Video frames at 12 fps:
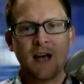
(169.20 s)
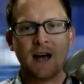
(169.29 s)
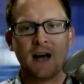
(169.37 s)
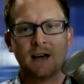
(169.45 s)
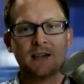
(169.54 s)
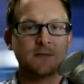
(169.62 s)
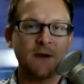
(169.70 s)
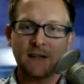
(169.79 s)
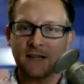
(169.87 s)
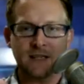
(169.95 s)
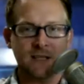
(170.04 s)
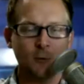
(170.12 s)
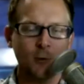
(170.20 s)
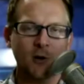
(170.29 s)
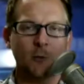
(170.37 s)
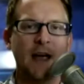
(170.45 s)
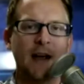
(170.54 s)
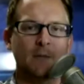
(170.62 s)
Uh, and his fantastic
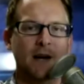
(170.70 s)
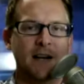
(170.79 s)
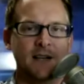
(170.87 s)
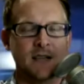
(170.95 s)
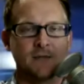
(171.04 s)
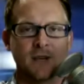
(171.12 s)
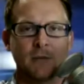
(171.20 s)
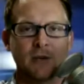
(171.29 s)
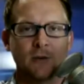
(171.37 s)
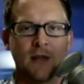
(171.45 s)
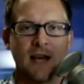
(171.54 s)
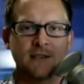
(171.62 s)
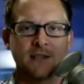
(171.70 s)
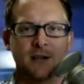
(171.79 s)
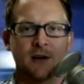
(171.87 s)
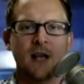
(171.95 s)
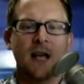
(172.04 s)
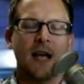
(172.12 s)
work. We had him on NSFW last
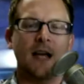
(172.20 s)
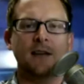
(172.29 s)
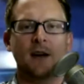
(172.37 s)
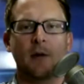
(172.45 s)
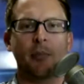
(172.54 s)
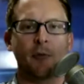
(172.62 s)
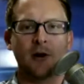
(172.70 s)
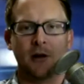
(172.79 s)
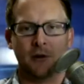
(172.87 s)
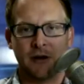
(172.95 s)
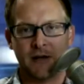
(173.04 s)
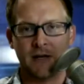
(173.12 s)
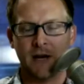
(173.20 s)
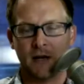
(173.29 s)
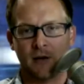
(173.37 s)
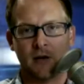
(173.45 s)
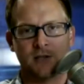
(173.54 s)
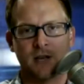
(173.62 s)
year and uh, thrilled that he uh,
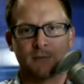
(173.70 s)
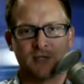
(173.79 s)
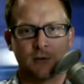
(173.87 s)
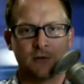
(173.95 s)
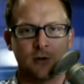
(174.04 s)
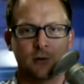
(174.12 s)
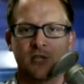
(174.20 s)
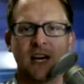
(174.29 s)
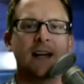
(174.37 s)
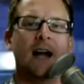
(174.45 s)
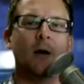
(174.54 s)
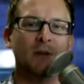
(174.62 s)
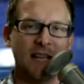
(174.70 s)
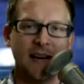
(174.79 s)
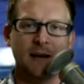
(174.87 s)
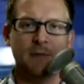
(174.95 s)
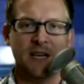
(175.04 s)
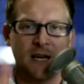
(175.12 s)
launched episode two. Check it out.
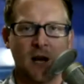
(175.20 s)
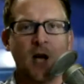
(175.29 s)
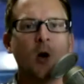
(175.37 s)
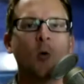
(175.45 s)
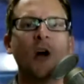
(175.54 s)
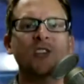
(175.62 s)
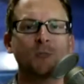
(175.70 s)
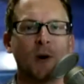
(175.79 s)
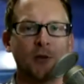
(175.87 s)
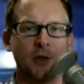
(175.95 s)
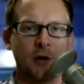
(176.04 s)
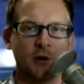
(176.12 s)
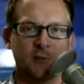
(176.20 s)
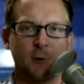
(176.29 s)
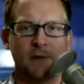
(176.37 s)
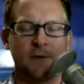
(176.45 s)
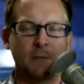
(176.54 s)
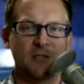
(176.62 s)
Belated Media. Watch both of those.
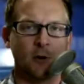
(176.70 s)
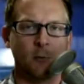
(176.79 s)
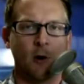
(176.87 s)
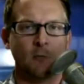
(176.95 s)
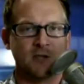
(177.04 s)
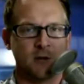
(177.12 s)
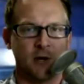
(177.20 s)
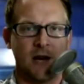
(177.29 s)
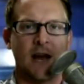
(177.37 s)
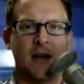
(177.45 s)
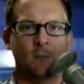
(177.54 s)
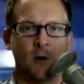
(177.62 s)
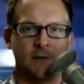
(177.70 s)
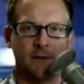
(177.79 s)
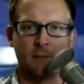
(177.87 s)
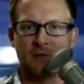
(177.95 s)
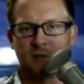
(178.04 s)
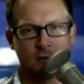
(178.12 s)
What if episode one was good and what if
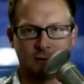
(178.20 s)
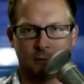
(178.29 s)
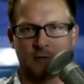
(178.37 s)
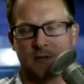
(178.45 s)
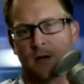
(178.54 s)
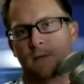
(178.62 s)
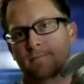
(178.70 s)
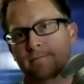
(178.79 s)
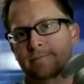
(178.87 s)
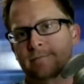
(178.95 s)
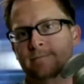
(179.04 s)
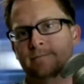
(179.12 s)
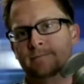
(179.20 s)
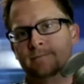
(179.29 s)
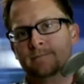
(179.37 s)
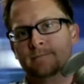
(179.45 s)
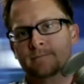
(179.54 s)
episode two was good? And